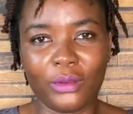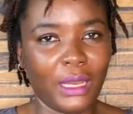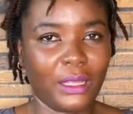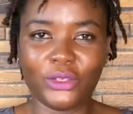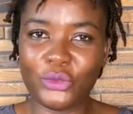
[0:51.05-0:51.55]

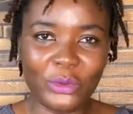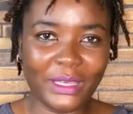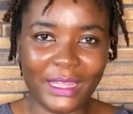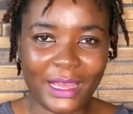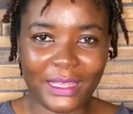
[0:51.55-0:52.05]
Like surely
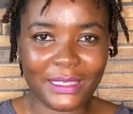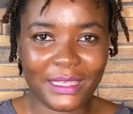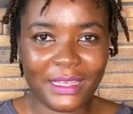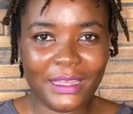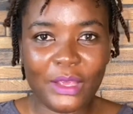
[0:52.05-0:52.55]
guys,
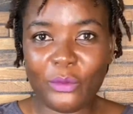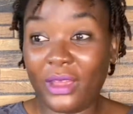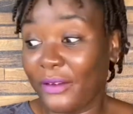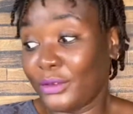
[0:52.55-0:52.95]
we have